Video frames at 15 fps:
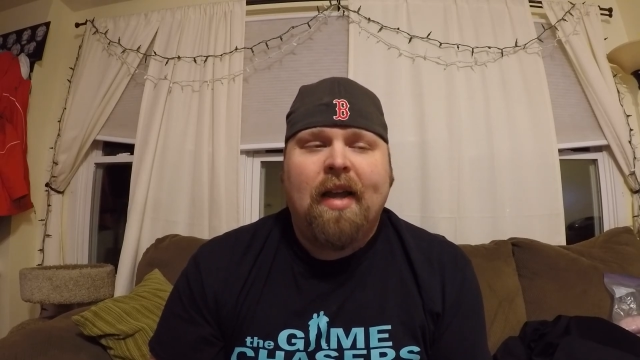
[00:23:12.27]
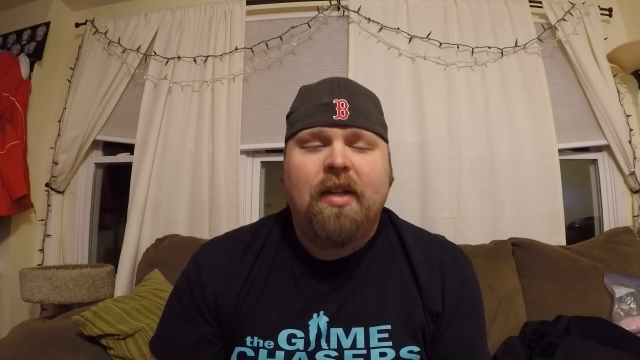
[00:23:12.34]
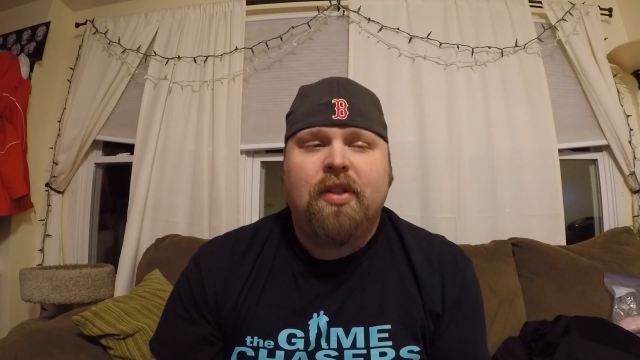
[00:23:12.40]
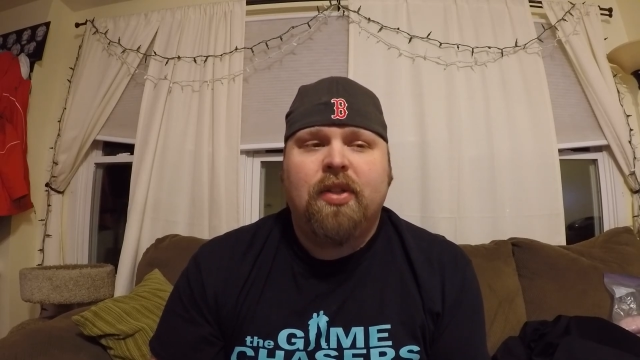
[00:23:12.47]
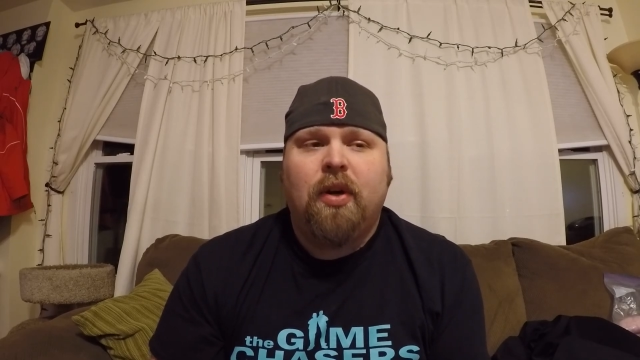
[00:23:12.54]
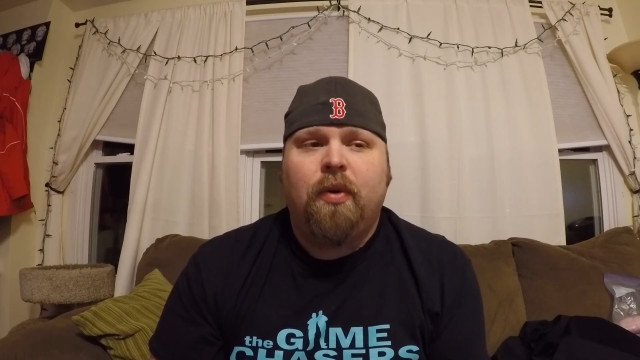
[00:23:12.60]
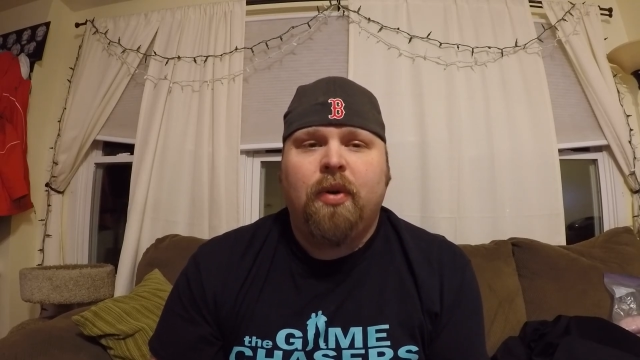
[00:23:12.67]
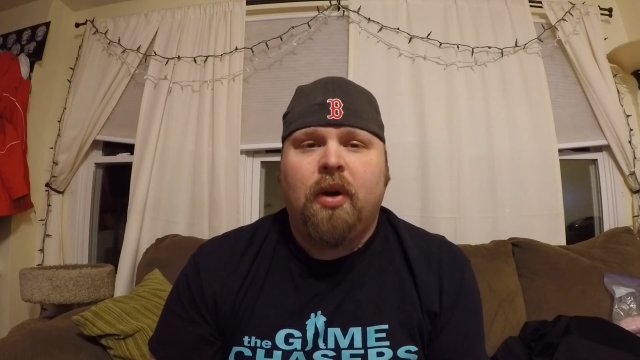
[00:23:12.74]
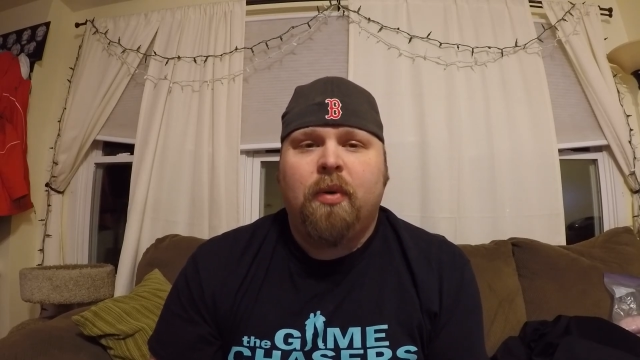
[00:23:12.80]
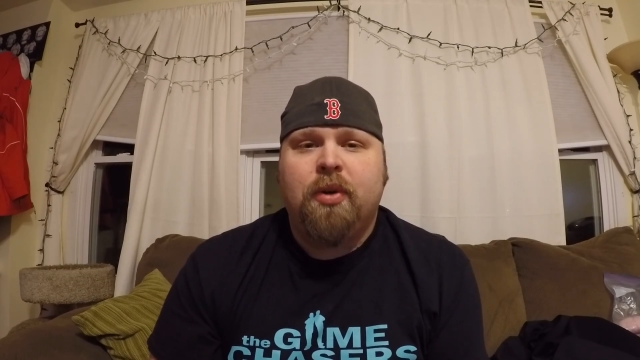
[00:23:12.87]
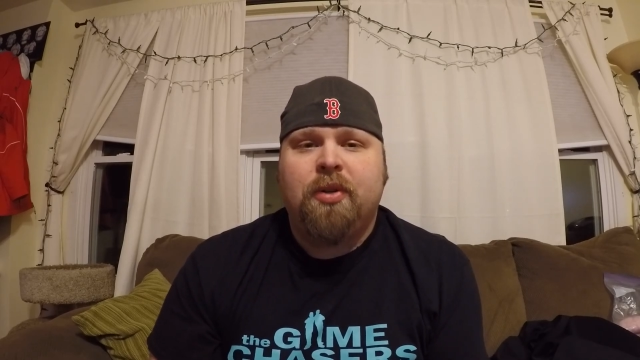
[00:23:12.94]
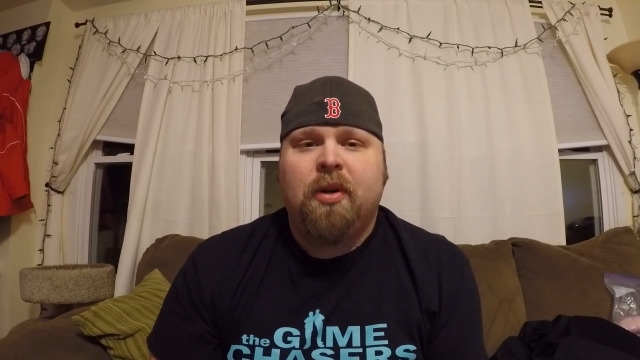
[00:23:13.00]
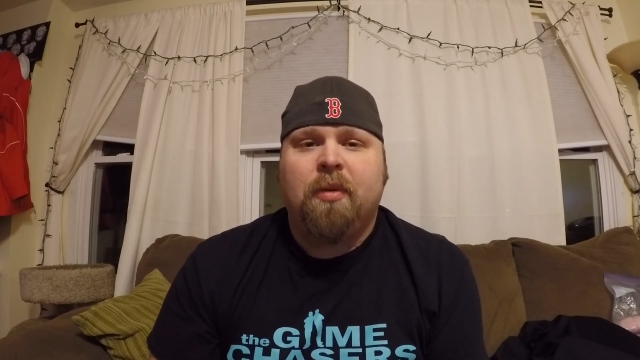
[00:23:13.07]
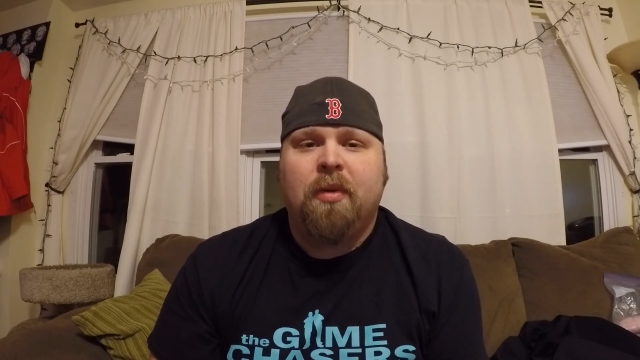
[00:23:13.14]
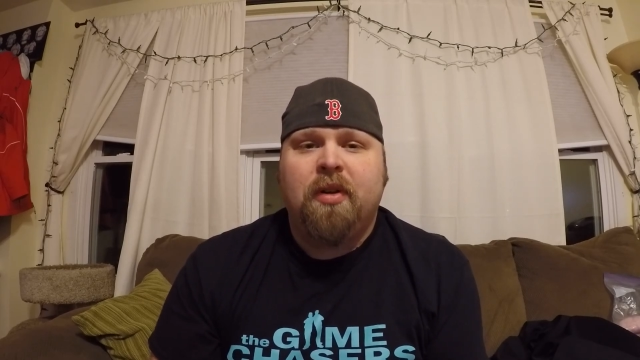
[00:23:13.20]
don't know
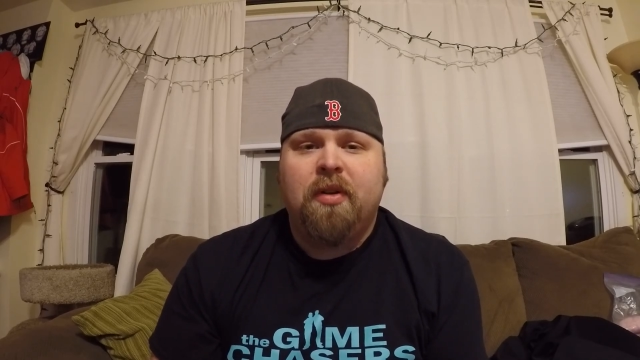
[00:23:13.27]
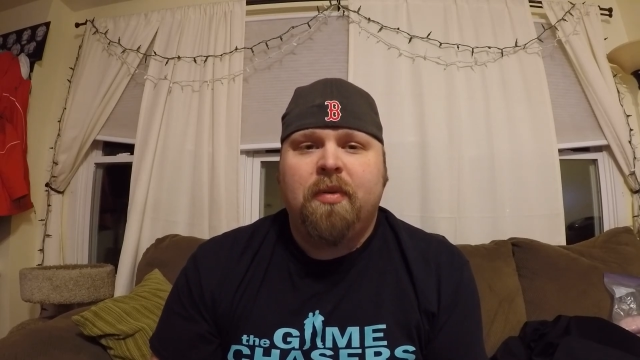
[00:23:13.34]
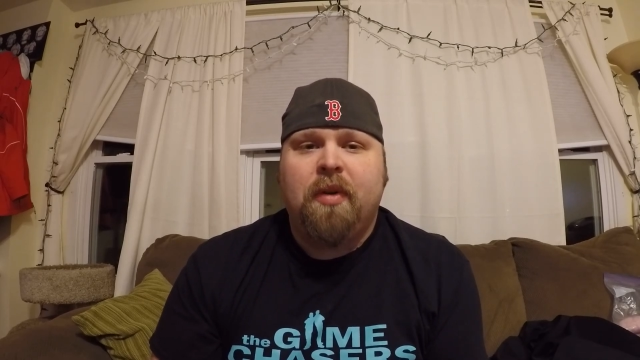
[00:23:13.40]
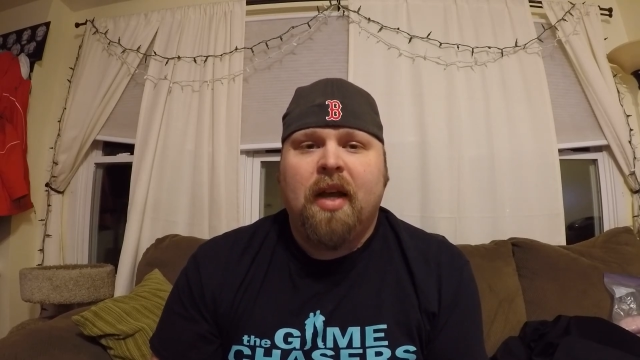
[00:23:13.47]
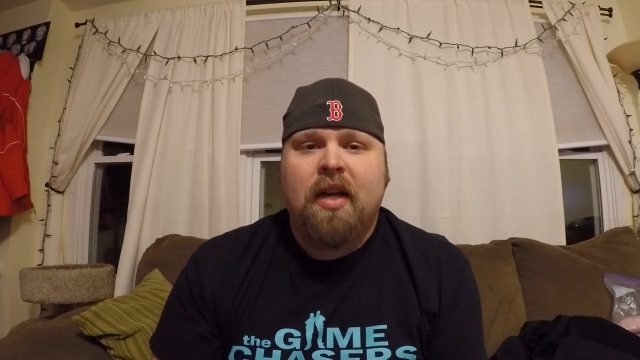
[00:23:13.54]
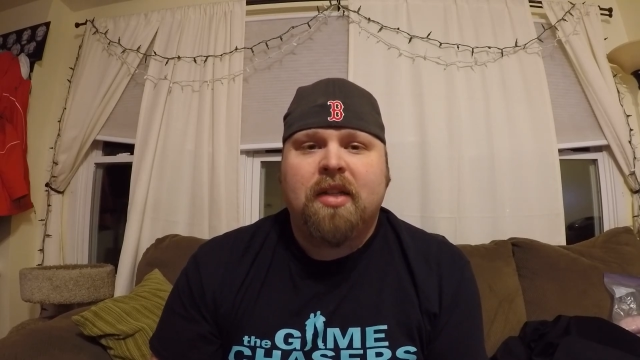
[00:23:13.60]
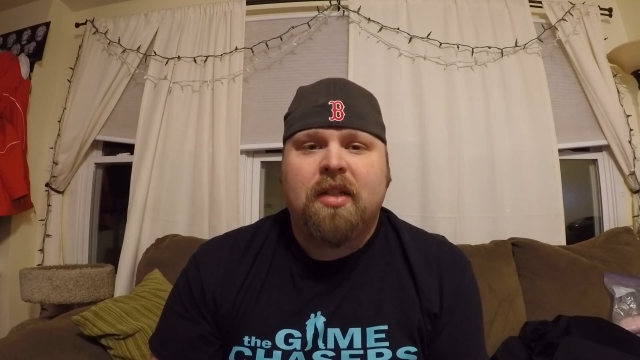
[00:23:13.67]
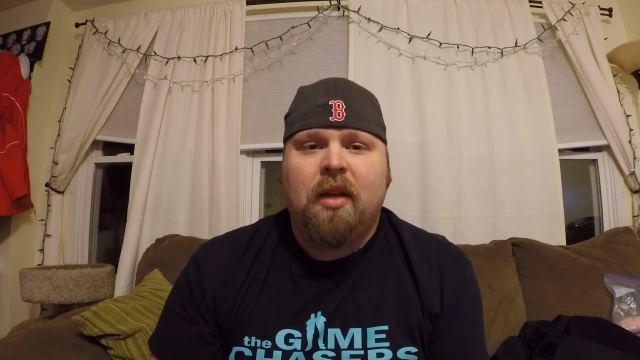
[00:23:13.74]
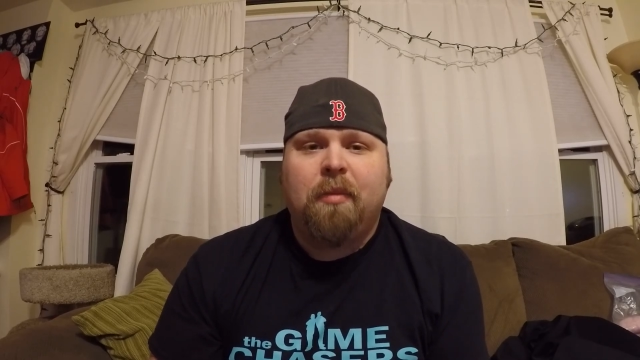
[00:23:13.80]
which one I'm going to do next.